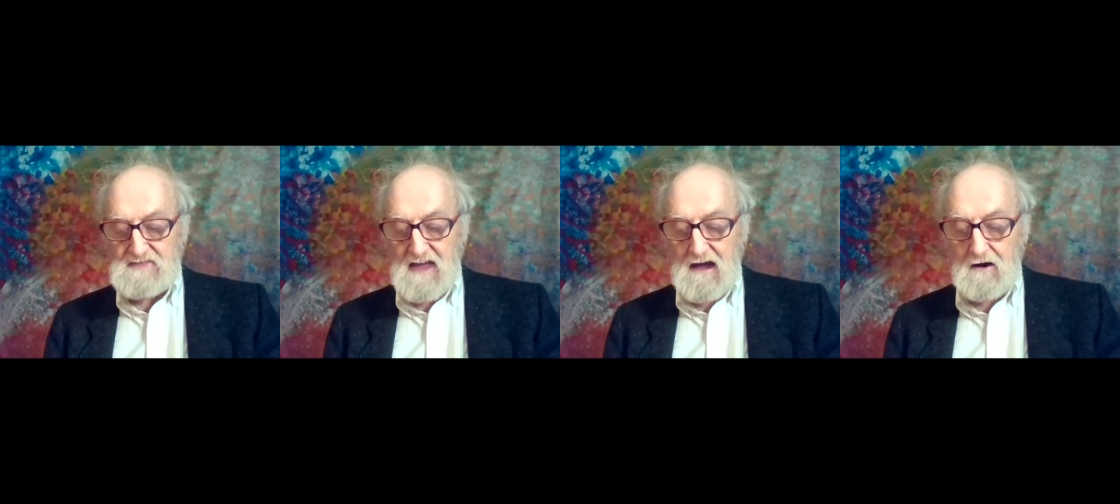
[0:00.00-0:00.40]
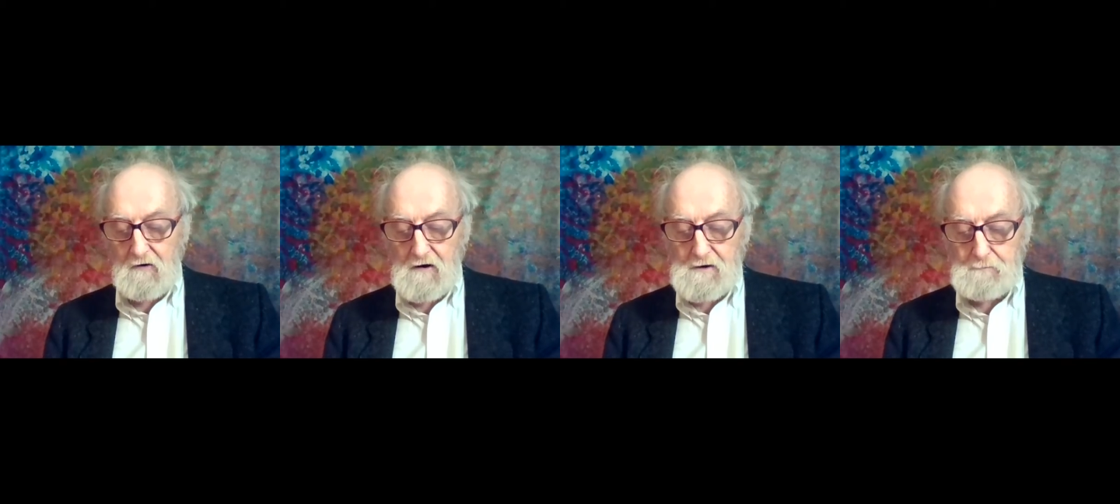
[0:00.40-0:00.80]

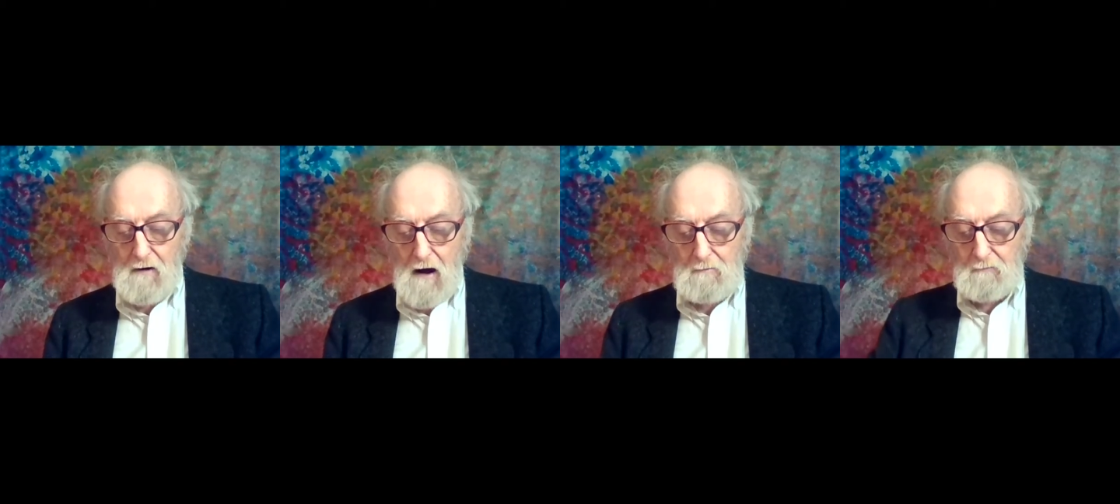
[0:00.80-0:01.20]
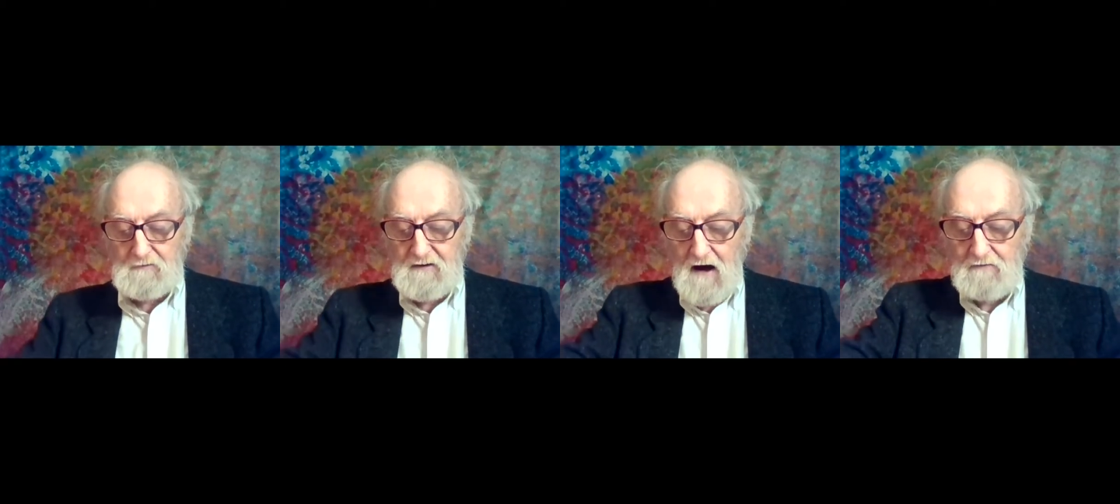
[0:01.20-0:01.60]
increased
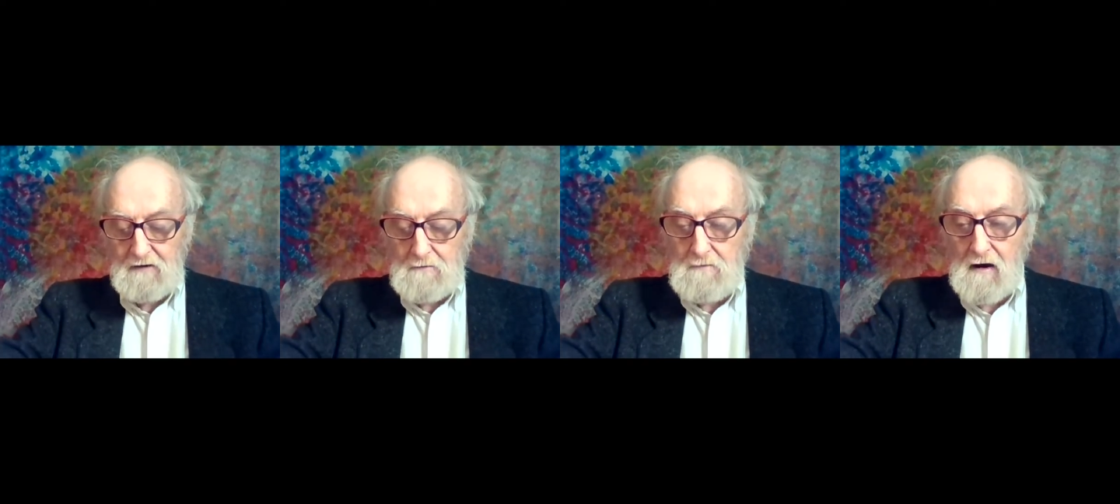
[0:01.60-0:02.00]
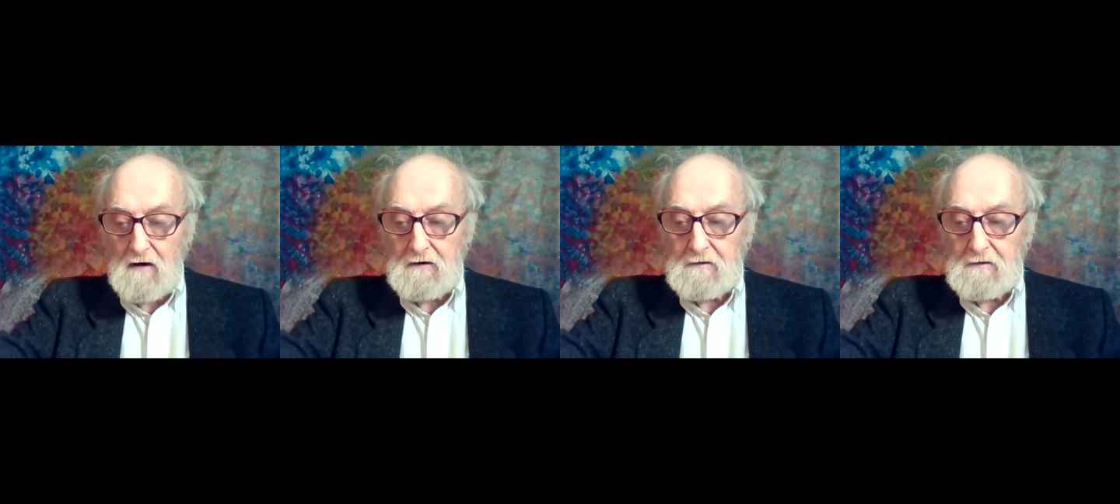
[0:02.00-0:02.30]
problem-solving ability,